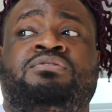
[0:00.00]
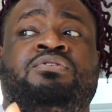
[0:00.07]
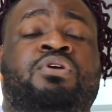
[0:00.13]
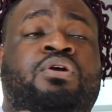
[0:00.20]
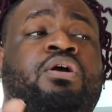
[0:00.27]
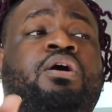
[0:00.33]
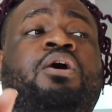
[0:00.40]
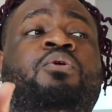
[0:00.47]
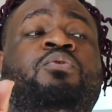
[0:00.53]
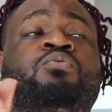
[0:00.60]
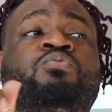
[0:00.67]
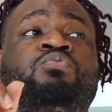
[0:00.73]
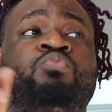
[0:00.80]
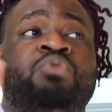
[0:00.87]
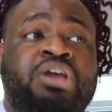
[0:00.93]

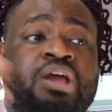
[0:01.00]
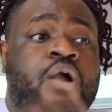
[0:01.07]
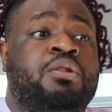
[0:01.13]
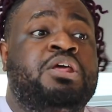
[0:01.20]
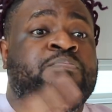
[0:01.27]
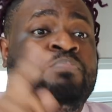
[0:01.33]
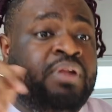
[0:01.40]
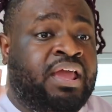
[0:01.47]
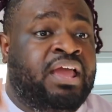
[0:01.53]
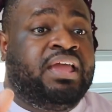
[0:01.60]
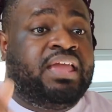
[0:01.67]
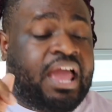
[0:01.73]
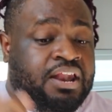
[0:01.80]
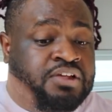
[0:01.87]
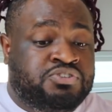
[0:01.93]
girl, we only playing
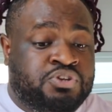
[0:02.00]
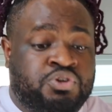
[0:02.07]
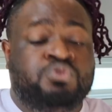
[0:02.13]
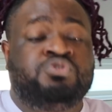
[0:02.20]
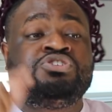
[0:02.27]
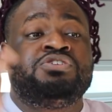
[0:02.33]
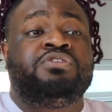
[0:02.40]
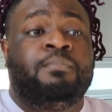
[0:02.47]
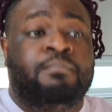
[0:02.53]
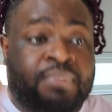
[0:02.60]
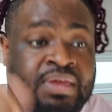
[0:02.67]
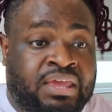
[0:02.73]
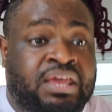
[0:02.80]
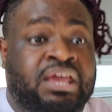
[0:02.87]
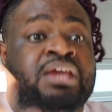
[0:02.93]
Katie to You to the
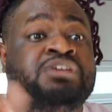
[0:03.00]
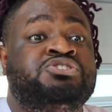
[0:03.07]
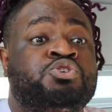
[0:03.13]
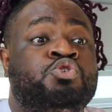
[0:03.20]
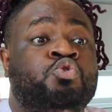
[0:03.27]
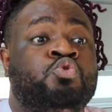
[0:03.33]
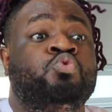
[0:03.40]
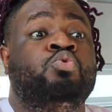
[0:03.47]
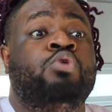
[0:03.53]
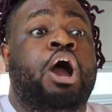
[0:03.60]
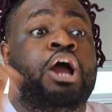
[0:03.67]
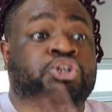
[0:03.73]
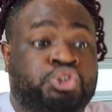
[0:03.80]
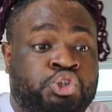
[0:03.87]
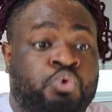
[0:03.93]
men who
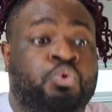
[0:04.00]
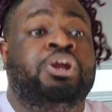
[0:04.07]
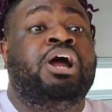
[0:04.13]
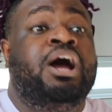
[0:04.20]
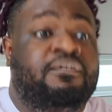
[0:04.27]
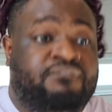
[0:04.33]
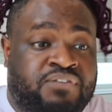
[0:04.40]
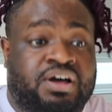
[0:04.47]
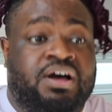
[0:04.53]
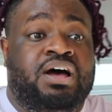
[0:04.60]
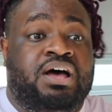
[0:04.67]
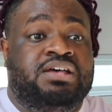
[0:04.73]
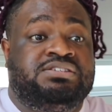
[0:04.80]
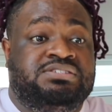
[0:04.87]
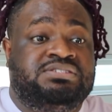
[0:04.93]
are showing up for
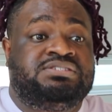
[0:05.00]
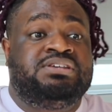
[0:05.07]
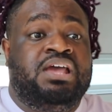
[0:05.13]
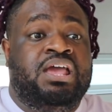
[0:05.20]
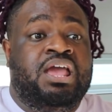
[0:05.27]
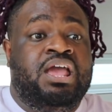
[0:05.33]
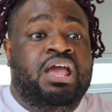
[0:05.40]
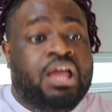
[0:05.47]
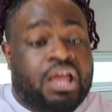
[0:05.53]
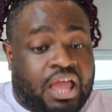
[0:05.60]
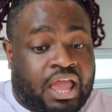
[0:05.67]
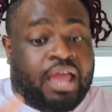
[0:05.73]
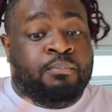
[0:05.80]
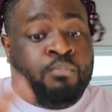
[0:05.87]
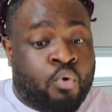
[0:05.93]
us
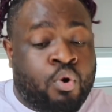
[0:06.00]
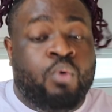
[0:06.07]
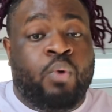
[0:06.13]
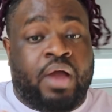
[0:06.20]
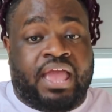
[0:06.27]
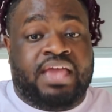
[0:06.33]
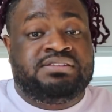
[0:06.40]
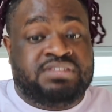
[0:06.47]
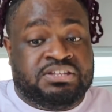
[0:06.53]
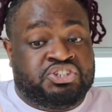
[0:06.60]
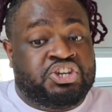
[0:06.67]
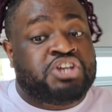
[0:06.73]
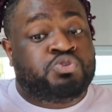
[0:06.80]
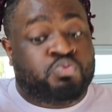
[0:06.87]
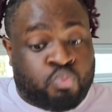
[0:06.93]
in more ways than
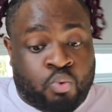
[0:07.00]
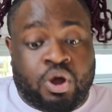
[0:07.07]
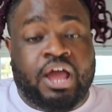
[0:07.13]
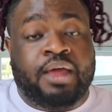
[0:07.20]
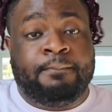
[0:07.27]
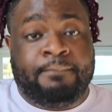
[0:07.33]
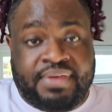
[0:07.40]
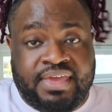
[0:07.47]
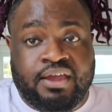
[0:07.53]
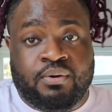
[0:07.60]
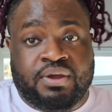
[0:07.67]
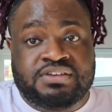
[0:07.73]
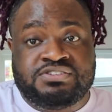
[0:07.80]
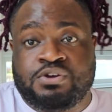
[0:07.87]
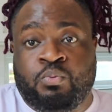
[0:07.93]
just one,
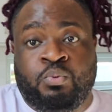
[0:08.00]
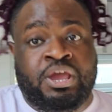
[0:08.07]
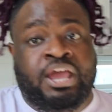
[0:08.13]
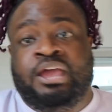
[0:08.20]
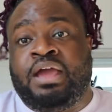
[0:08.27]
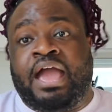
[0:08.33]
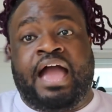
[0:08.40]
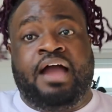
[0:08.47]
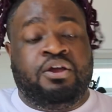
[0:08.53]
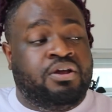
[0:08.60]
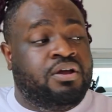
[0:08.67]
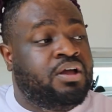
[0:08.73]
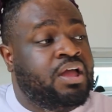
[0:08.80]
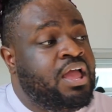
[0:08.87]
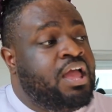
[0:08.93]
period. So we ain't out
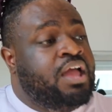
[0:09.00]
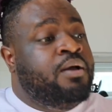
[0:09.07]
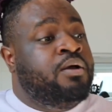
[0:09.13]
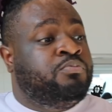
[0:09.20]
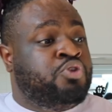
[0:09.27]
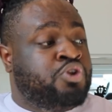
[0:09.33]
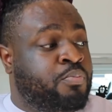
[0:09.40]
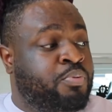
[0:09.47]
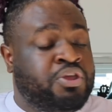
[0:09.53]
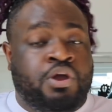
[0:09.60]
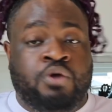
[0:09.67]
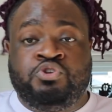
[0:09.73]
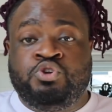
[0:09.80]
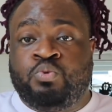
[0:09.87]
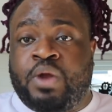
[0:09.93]
here, you know, putting
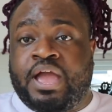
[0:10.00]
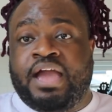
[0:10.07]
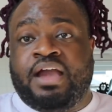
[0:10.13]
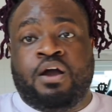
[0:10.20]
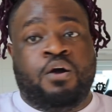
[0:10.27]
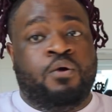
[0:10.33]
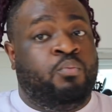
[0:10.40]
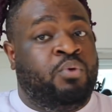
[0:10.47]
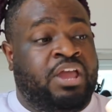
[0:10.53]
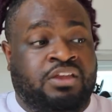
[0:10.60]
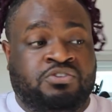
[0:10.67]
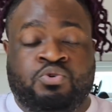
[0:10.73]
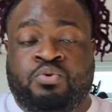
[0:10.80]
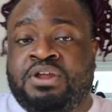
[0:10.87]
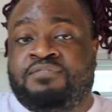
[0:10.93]
your do-rag on. We
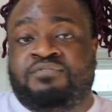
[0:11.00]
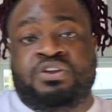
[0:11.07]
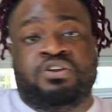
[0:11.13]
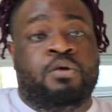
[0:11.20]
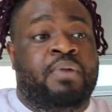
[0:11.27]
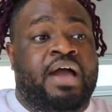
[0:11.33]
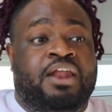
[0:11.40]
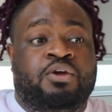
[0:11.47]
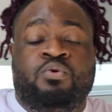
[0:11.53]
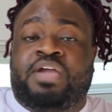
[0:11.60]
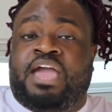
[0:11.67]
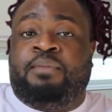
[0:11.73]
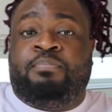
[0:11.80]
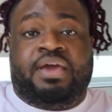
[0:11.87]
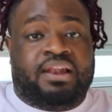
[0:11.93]
ain't doing that for nobody who
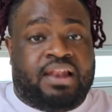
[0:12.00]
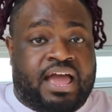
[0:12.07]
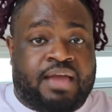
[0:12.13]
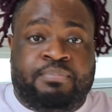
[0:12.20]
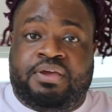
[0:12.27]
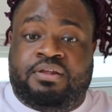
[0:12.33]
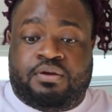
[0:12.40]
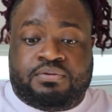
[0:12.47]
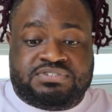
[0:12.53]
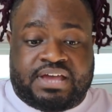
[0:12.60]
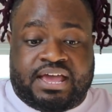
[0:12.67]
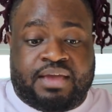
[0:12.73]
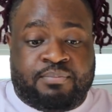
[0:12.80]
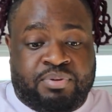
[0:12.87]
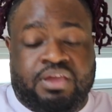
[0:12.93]
can't pay the light bill on
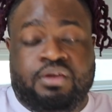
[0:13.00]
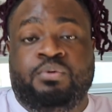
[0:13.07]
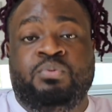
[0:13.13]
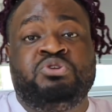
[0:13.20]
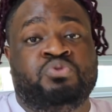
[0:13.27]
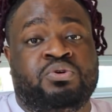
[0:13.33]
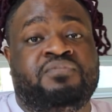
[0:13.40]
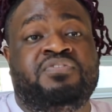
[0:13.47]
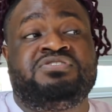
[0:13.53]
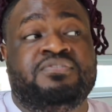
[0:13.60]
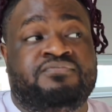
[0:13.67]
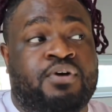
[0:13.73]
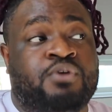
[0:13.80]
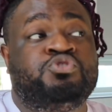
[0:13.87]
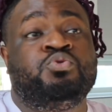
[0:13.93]
time, period. We doing it for
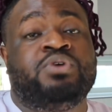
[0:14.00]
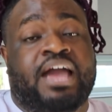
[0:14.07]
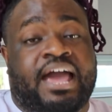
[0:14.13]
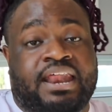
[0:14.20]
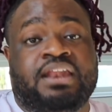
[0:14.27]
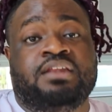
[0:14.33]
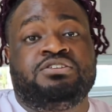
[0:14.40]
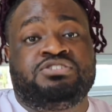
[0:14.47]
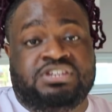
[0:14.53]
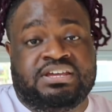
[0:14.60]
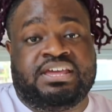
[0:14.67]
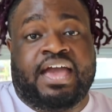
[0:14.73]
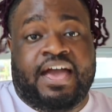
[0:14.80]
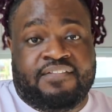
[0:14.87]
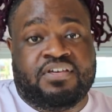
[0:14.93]
some folks who got it
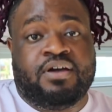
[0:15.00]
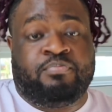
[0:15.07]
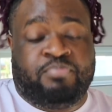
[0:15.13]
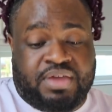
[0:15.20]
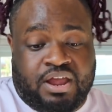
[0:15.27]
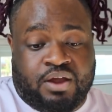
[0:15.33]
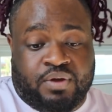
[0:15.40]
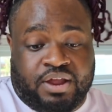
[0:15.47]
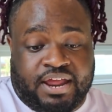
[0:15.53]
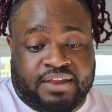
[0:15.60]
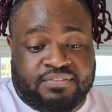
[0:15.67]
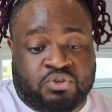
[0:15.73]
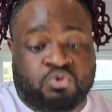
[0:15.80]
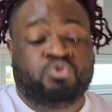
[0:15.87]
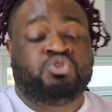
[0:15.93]
together,
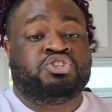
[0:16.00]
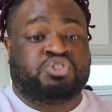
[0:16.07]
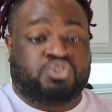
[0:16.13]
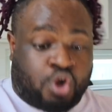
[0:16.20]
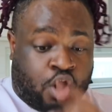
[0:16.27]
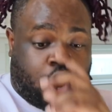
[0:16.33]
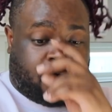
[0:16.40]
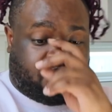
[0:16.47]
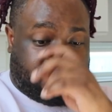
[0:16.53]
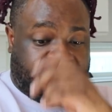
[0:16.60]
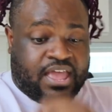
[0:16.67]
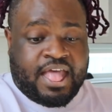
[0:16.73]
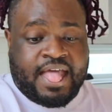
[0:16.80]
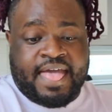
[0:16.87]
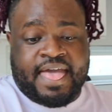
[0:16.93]
period, who deserve
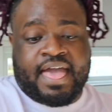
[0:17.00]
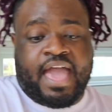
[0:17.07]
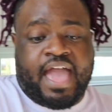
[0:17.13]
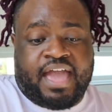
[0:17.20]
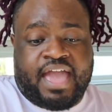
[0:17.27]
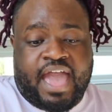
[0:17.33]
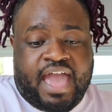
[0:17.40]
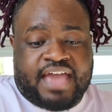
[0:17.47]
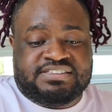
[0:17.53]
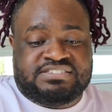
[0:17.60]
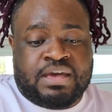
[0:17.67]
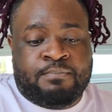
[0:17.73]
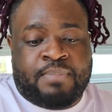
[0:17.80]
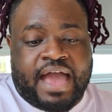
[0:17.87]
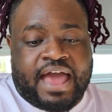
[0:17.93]
it. Hey,
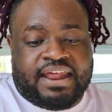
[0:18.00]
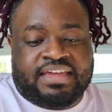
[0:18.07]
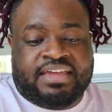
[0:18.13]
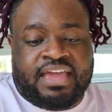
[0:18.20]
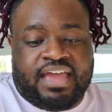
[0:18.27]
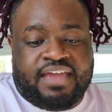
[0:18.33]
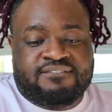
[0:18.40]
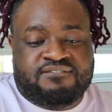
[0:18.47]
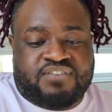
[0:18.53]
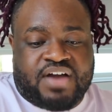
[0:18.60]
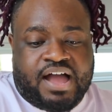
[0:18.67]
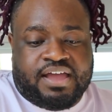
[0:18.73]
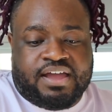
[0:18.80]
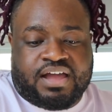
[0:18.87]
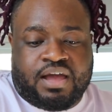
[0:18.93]
somebody getting
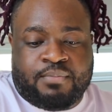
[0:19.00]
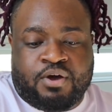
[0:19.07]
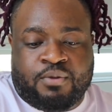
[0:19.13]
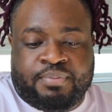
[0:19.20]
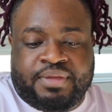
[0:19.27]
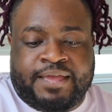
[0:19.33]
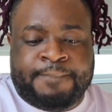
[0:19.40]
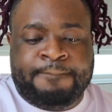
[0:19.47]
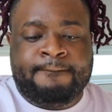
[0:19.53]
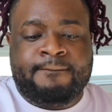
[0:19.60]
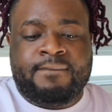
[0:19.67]
fired. Come on, B.